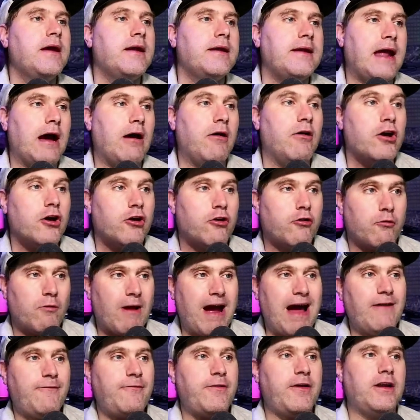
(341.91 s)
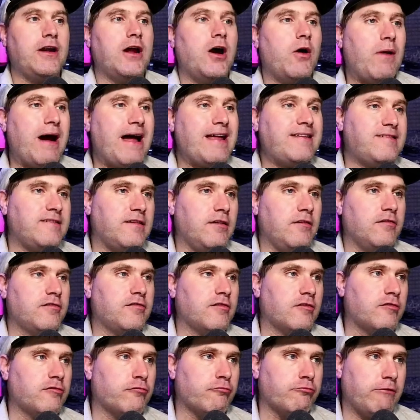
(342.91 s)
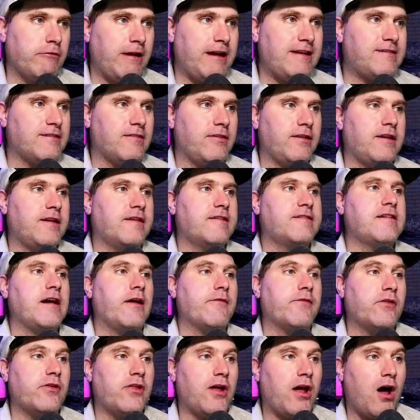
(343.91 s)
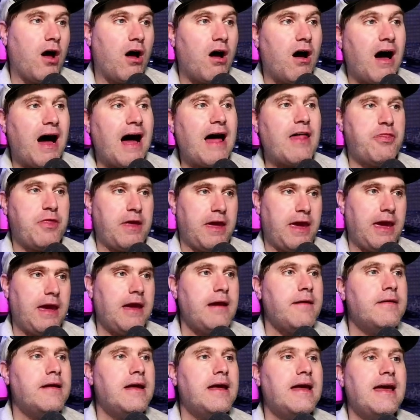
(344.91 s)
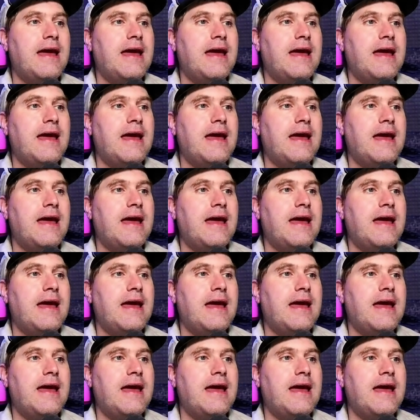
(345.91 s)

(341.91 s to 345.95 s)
Now, GrapheneOS users recently discovered that Authy